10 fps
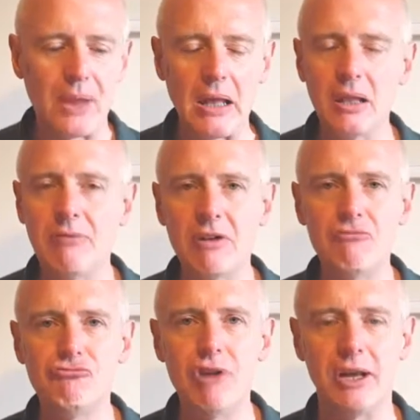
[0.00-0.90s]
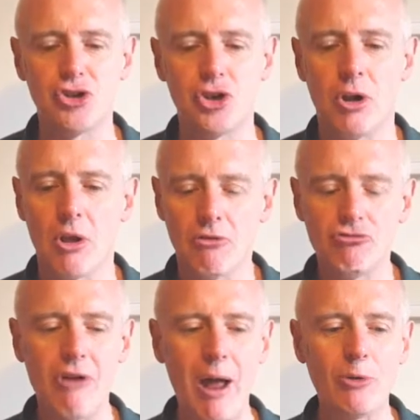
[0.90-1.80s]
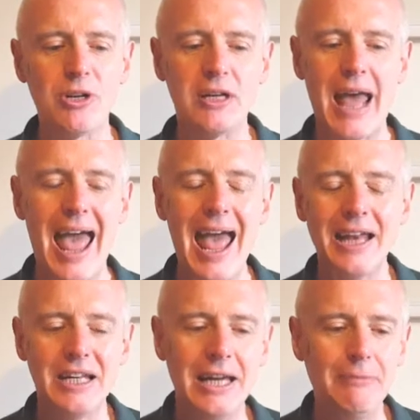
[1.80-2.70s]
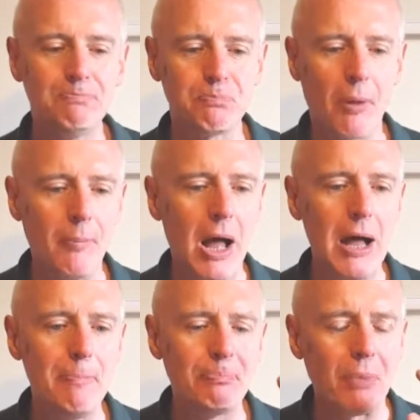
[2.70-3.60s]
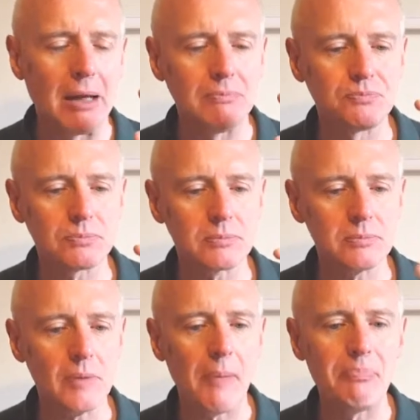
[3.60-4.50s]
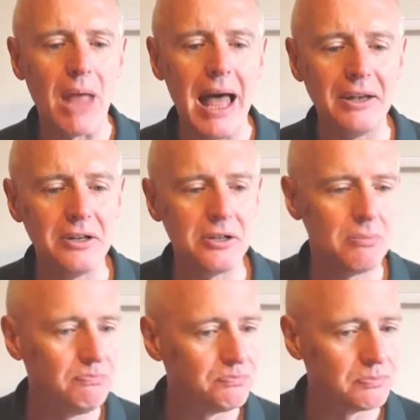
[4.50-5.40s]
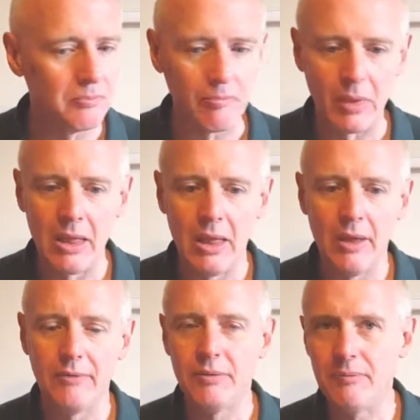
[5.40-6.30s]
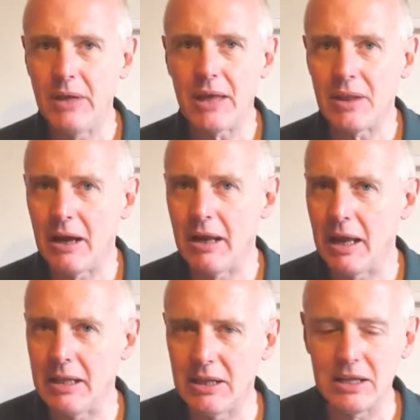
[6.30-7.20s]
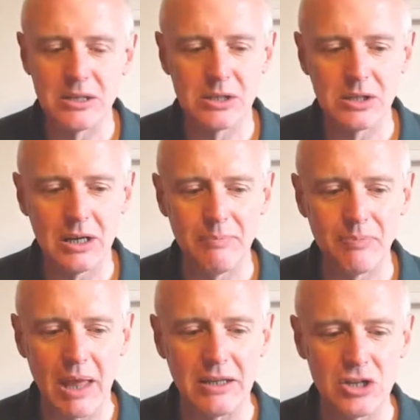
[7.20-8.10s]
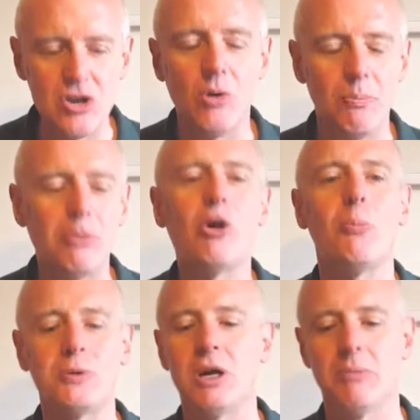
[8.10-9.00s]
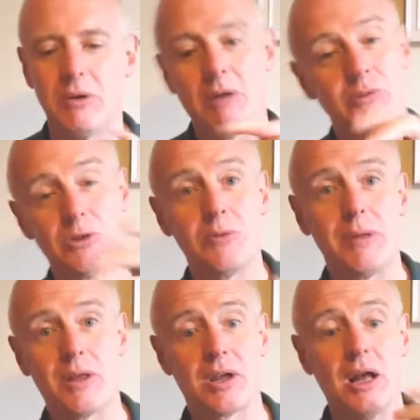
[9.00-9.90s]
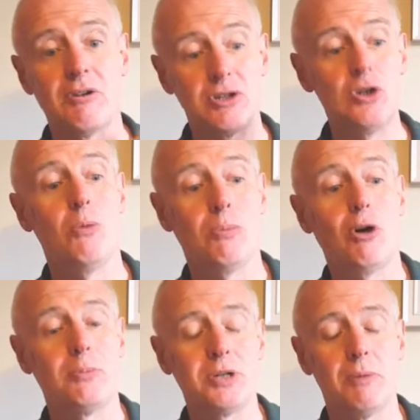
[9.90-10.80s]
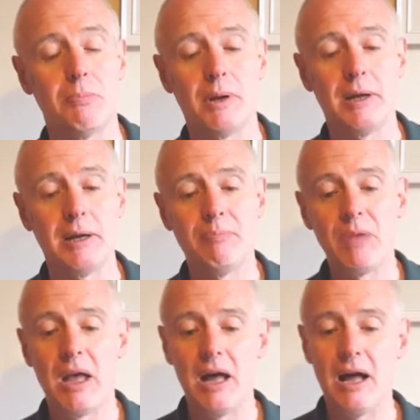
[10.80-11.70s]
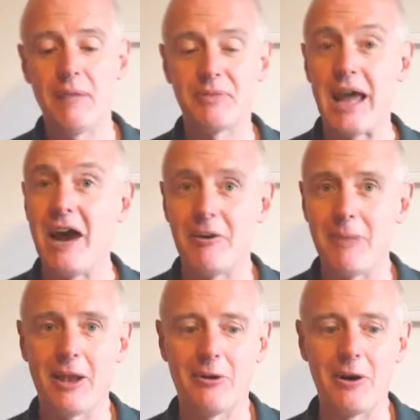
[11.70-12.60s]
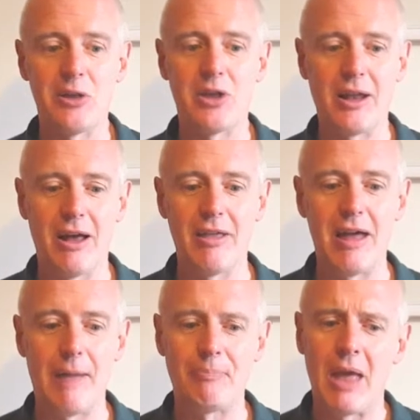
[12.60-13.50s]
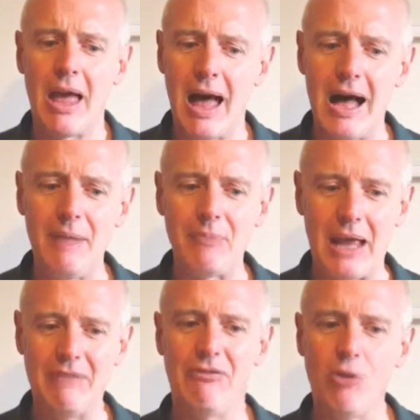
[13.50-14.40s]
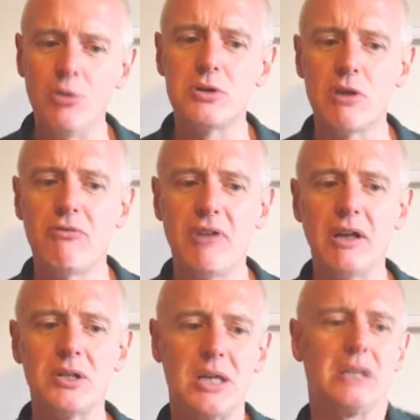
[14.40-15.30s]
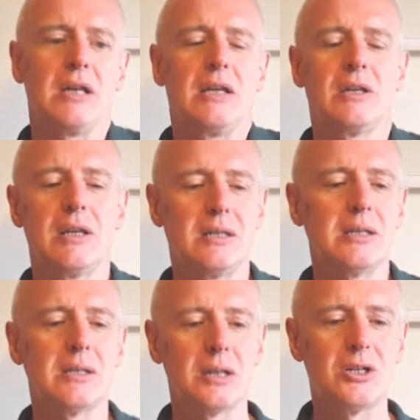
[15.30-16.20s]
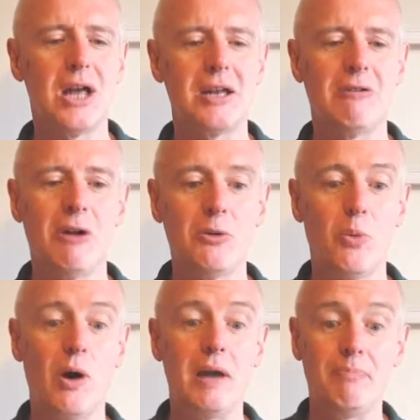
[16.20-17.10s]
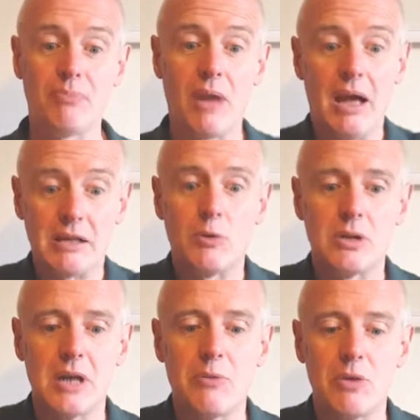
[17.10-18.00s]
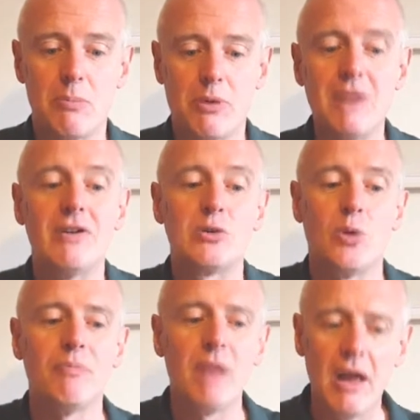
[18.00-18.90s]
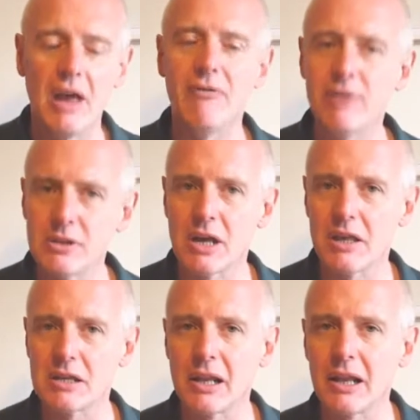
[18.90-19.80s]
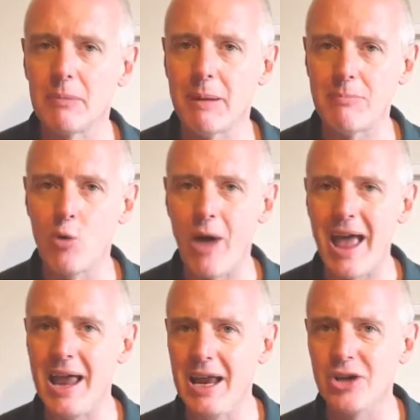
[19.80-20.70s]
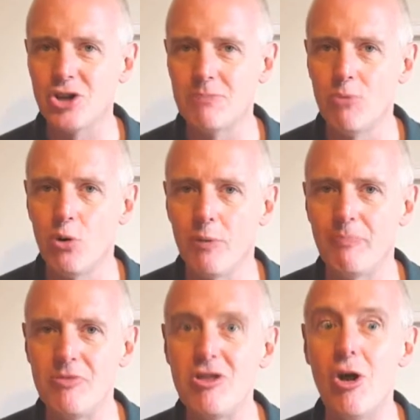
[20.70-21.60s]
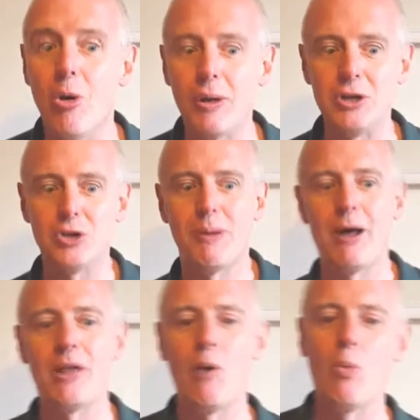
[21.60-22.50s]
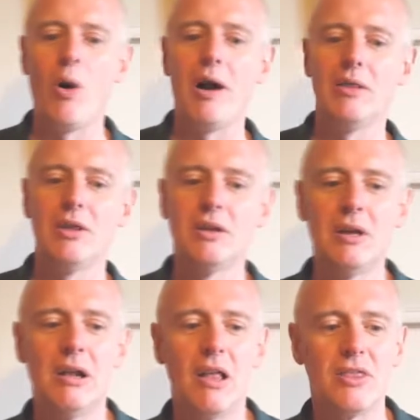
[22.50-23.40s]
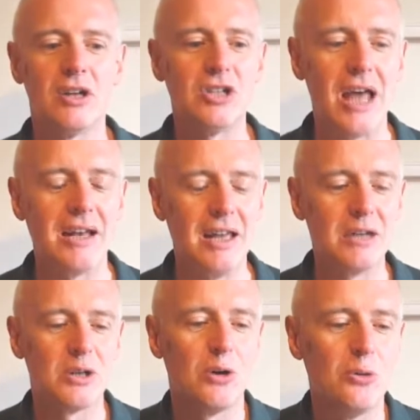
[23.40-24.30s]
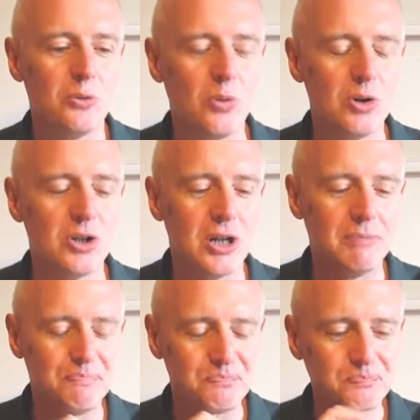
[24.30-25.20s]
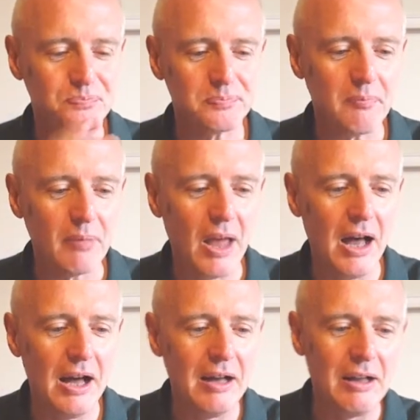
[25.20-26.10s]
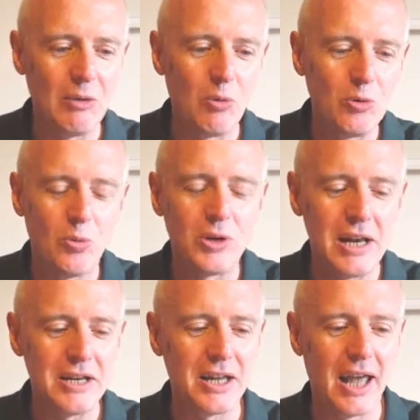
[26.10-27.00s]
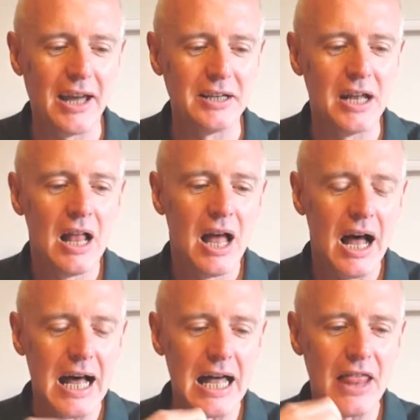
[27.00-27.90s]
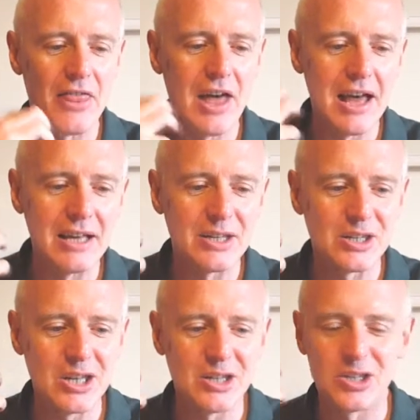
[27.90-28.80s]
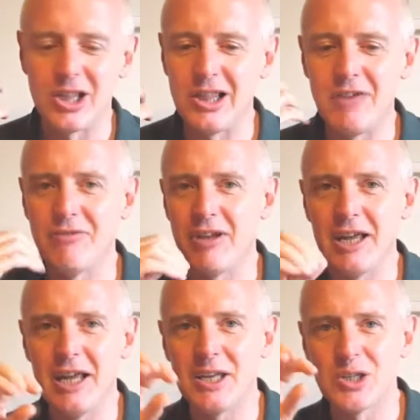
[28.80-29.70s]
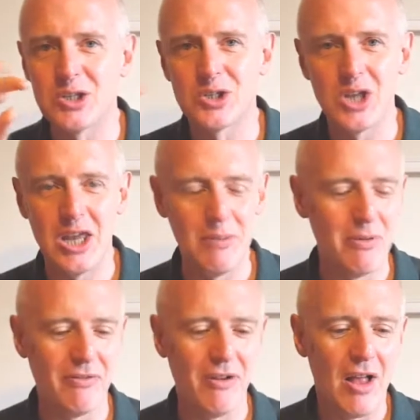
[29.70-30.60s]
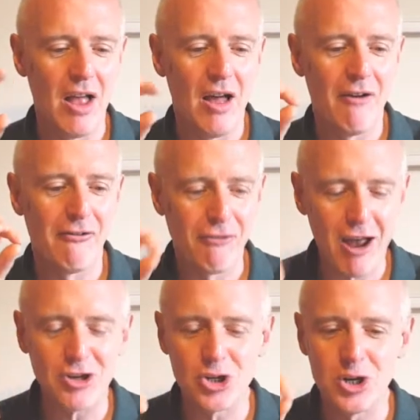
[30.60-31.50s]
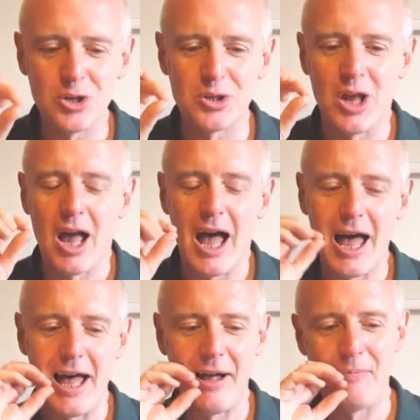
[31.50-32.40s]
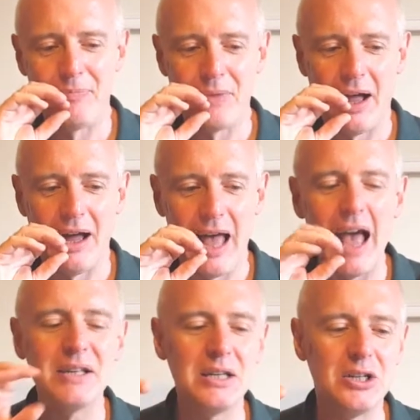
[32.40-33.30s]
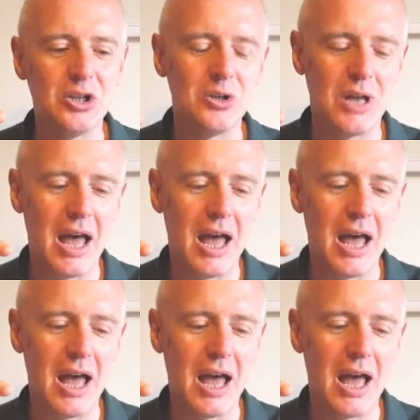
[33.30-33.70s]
A lovely, rich, rounded, heady, um, and yeah, there's um, it's not propped up. I was talking about the colour. It's not propped up by uh, caramel or anything like that. Um, it also feels, it's, it's, it says it's a 10 year old wine, as I was saying with the previous one, it feels like there's a little bit more age and more knowledge about that wine than the 10 years old would, uh, uh, would, would indicate. Uh, there's this lovely seam of freshness. Um, I, hesitate,